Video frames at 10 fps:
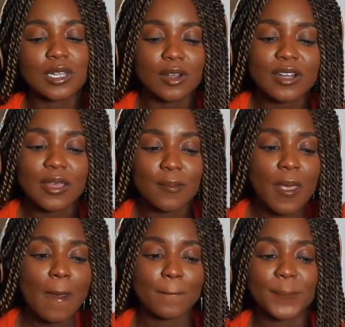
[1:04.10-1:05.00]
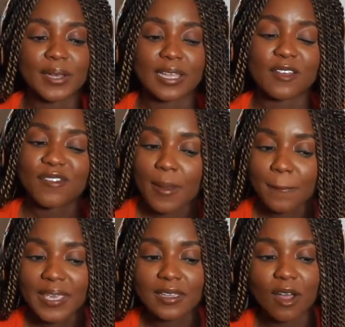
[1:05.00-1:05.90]
learn it. But if I'm
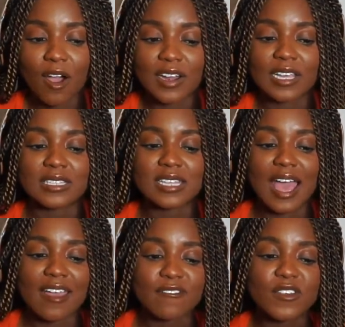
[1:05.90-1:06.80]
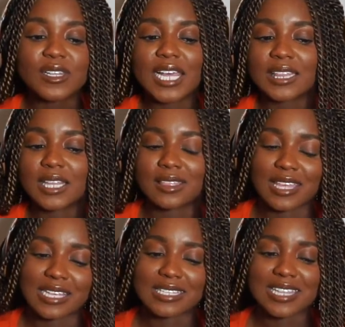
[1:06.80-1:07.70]
being honest, I feel like the
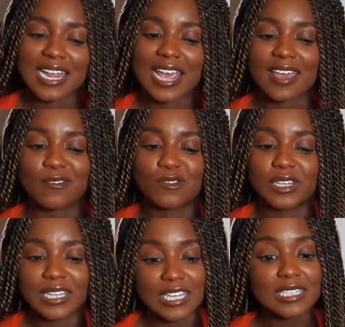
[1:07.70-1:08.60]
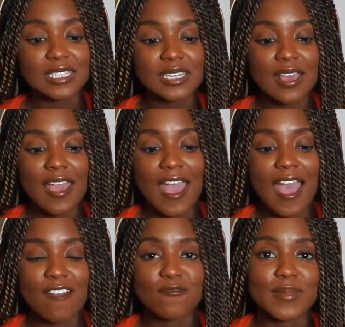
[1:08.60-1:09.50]
things that I have released
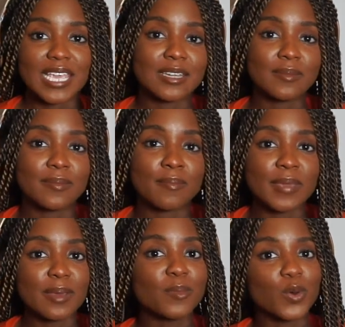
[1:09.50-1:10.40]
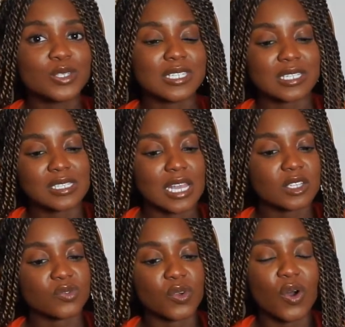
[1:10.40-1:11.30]
have made me most
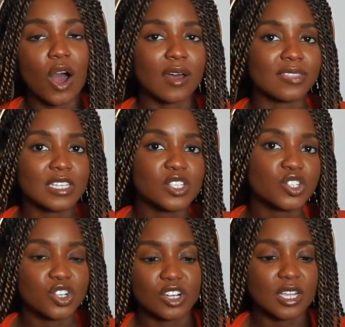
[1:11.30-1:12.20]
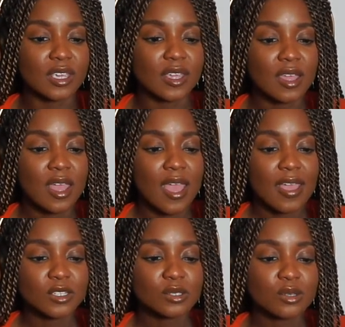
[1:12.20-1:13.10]
successful on this journey.
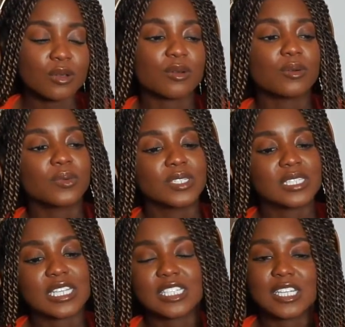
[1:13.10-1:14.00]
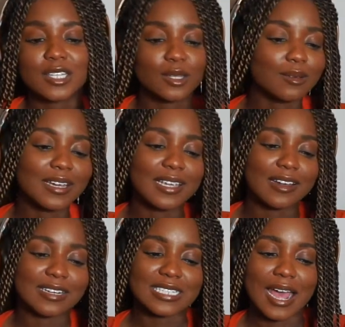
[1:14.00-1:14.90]
So since it's three
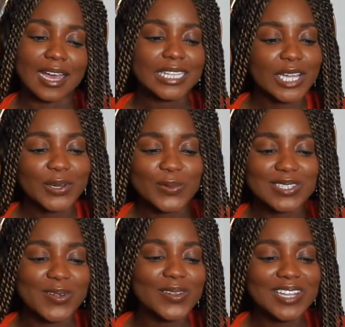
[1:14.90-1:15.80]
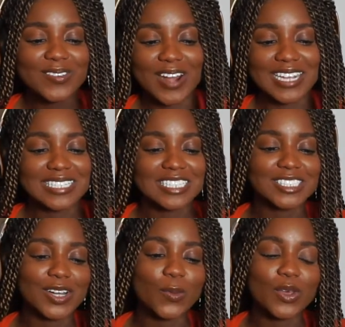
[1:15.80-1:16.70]
years, I thought it was only right to
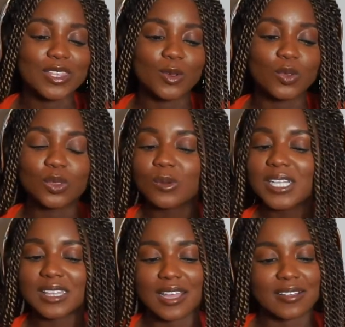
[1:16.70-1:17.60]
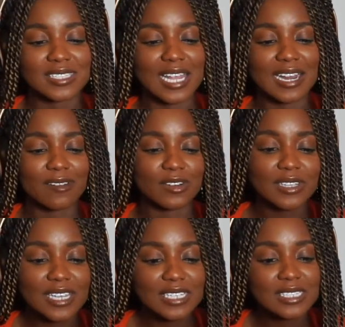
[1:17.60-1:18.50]
share with you three things that I
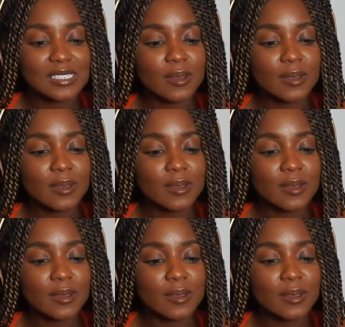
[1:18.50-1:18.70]
released